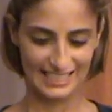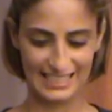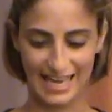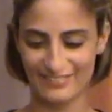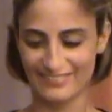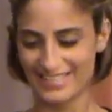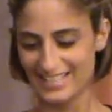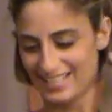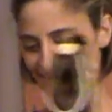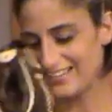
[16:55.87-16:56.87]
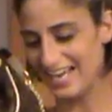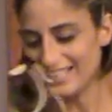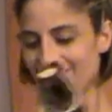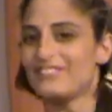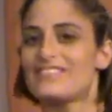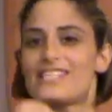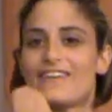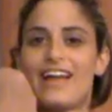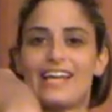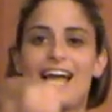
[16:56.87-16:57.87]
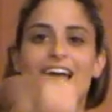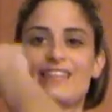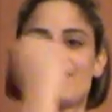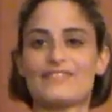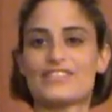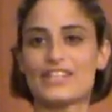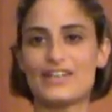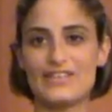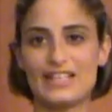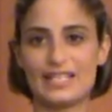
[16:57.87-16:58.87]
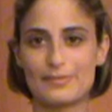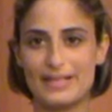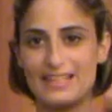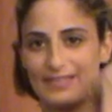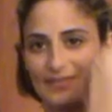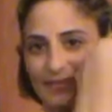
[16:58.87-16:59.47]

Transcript: Yeah, okay, so again, show you a little bit